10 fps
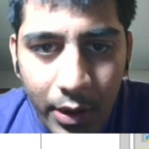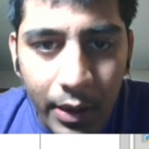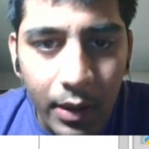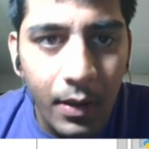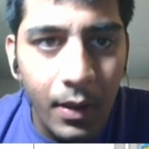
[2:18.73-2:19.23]

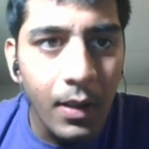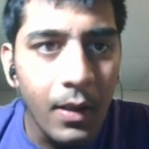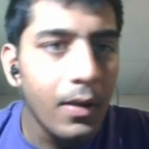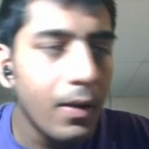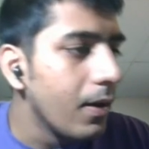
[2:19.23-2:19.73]
see
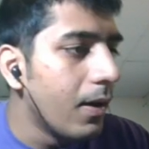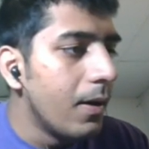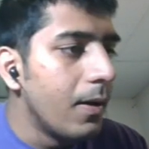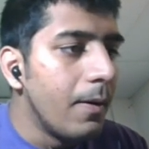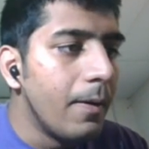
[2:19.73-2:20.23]

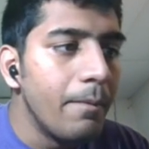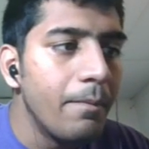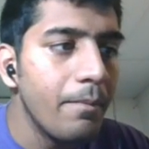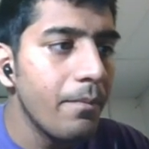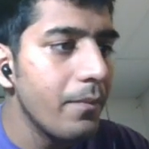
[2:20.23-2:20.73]

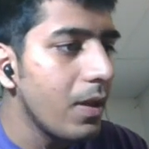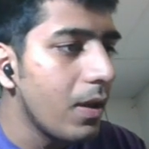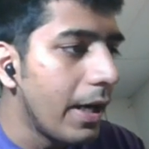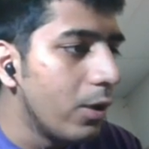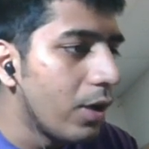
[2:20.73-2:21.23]
I